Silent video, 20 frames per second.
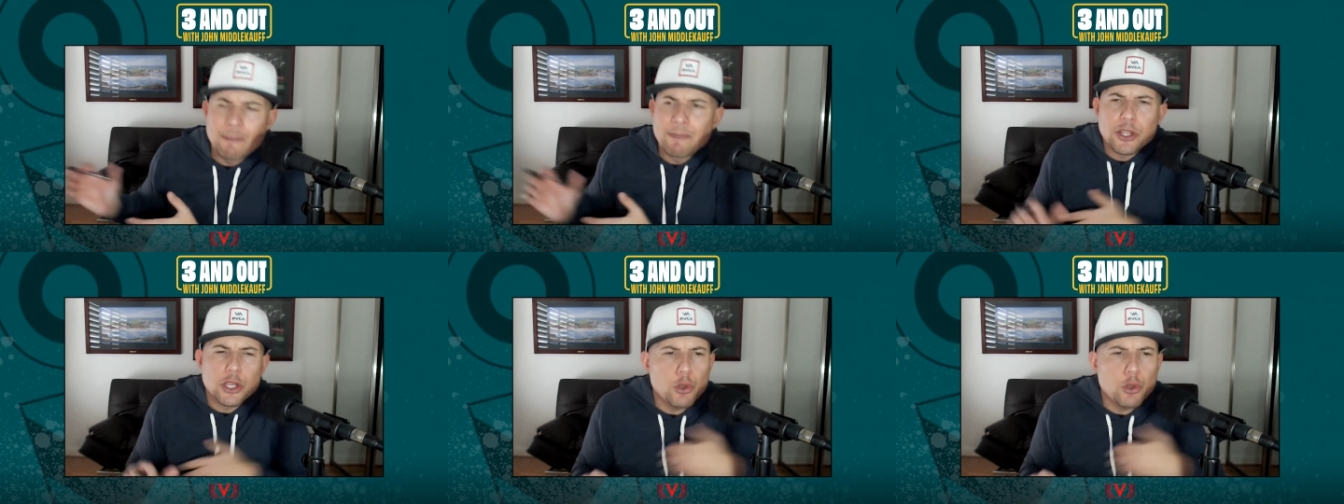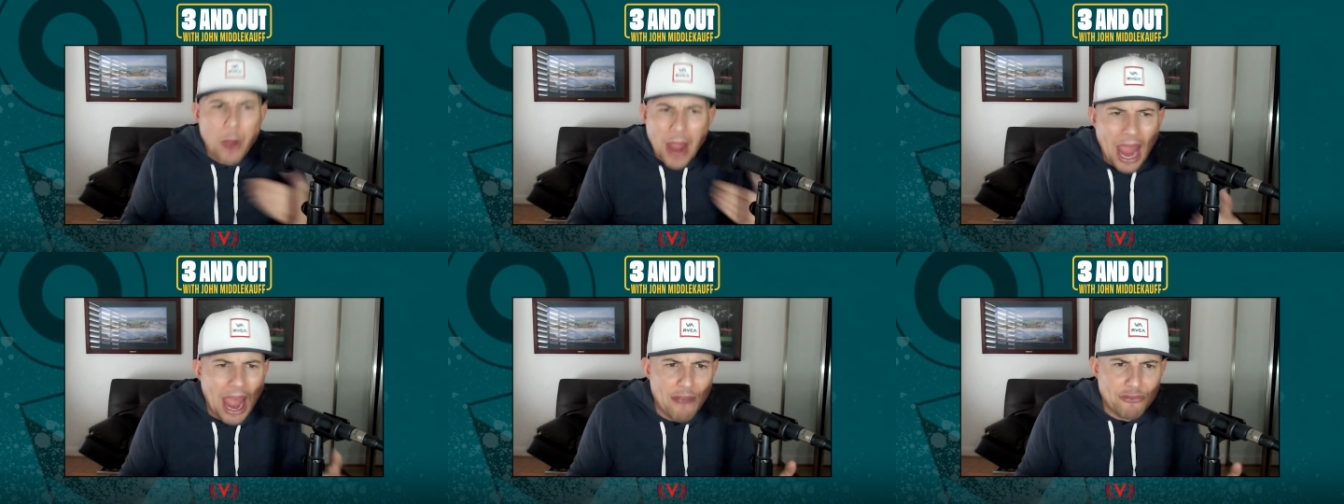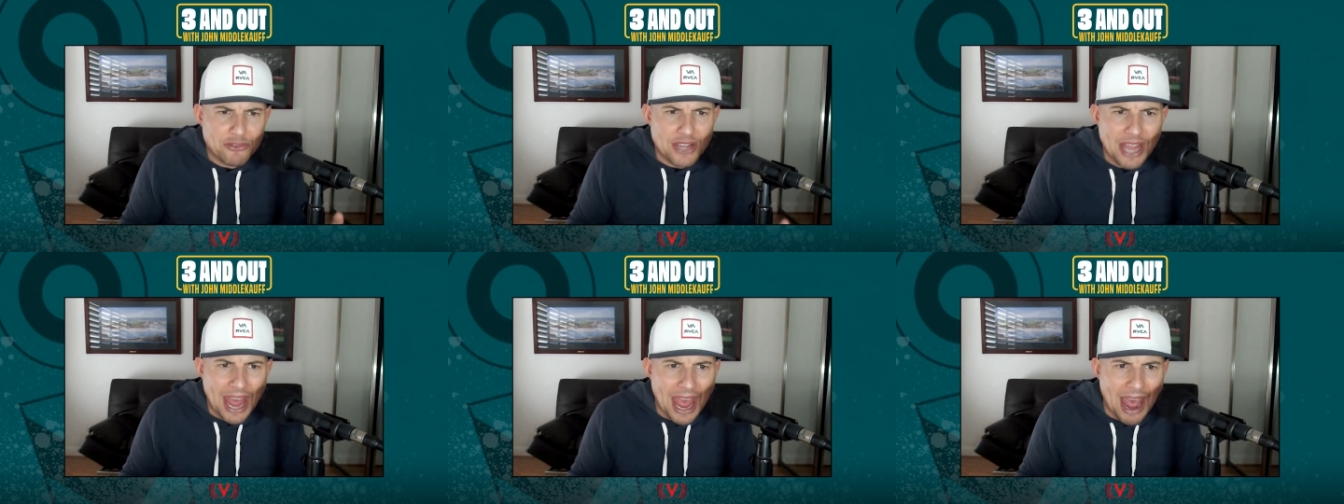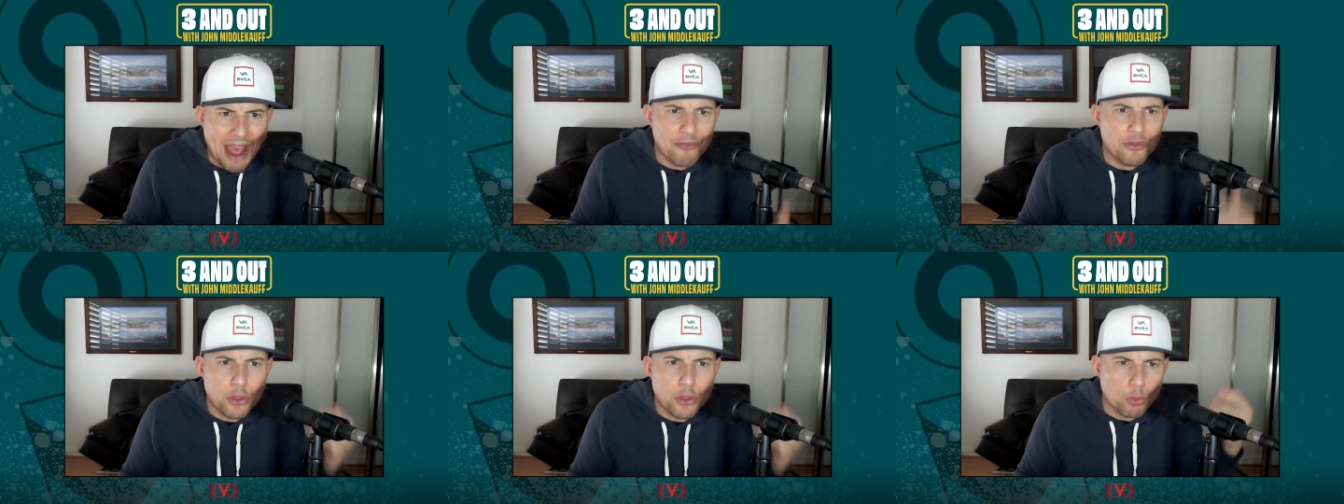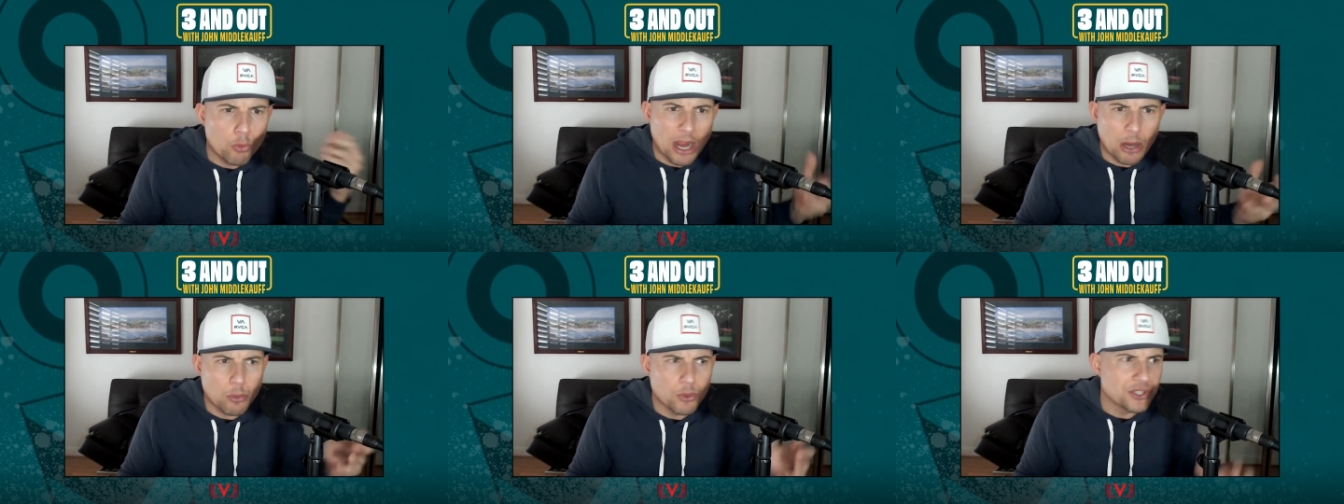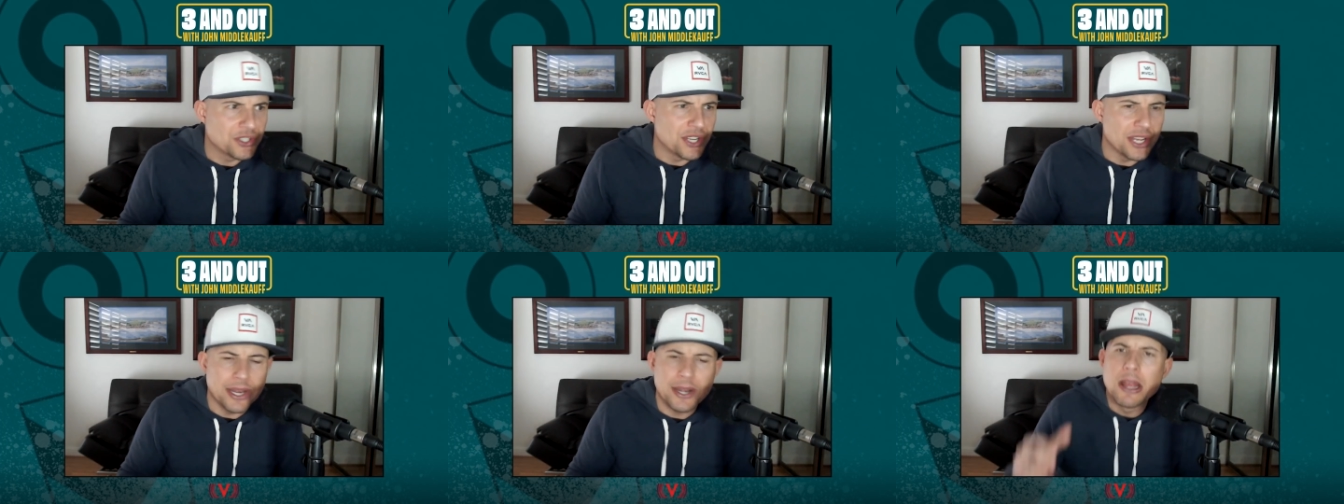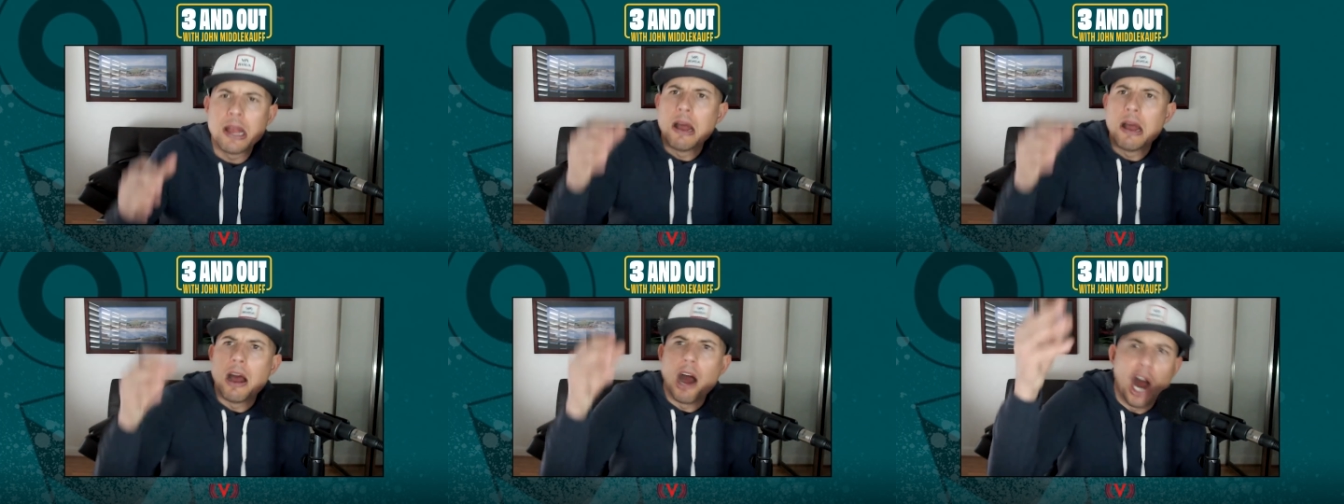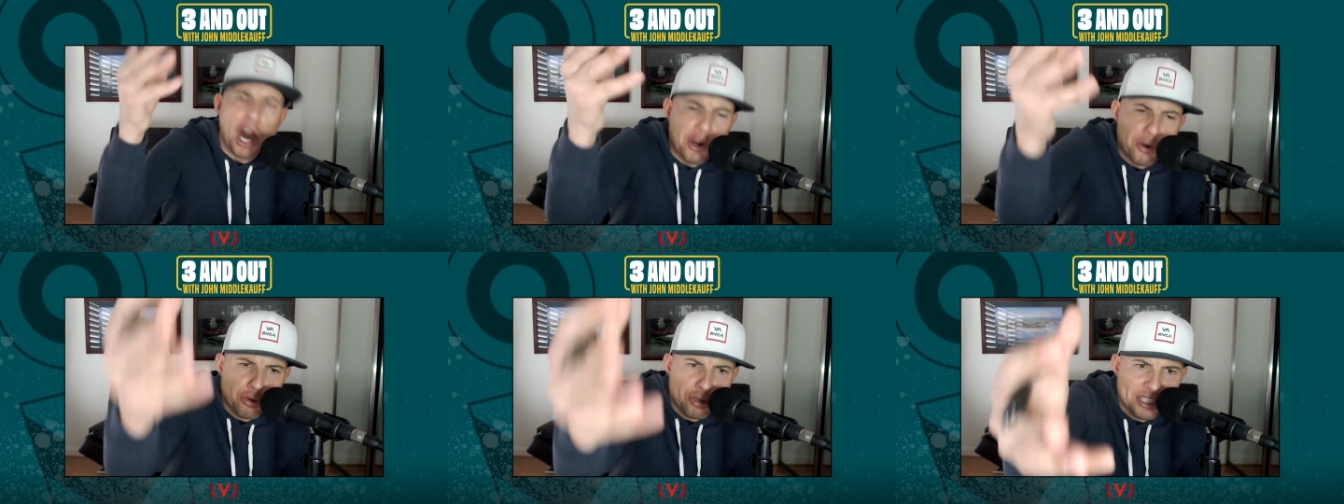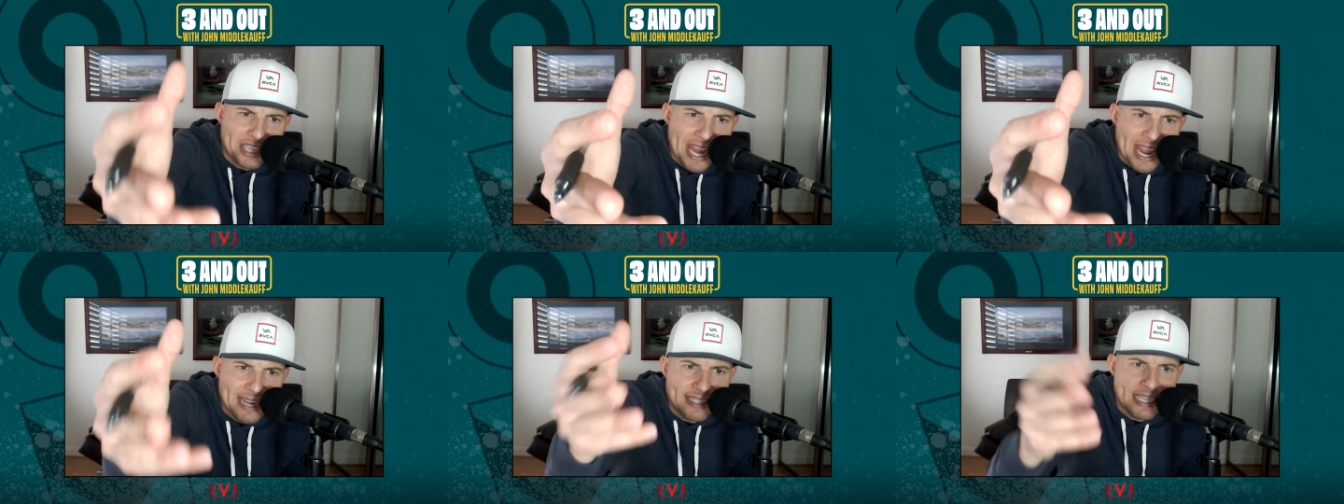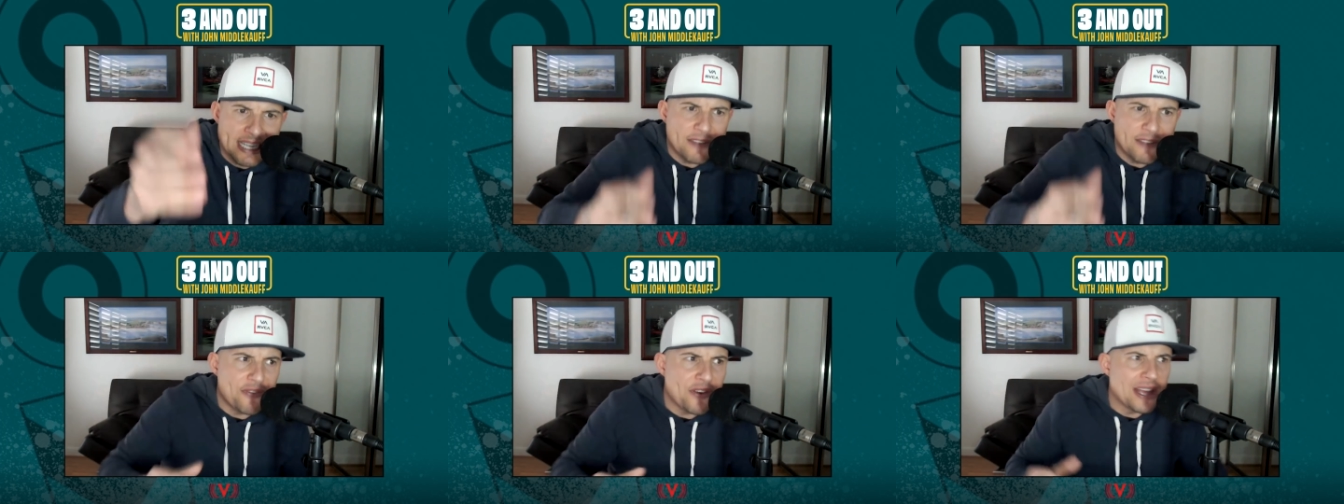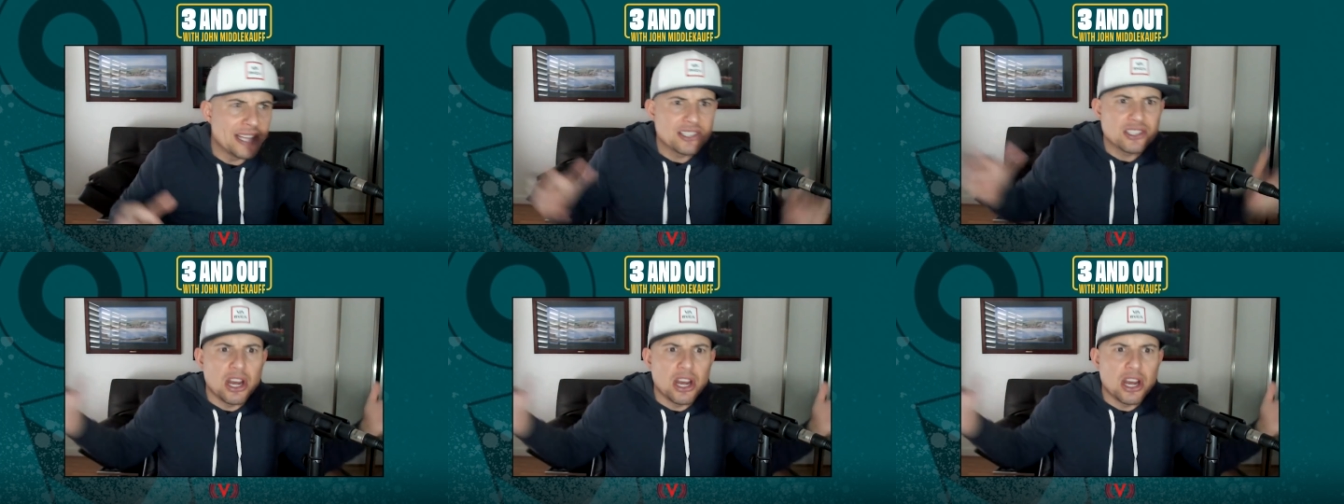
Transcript: You have to have the requisite understand defense,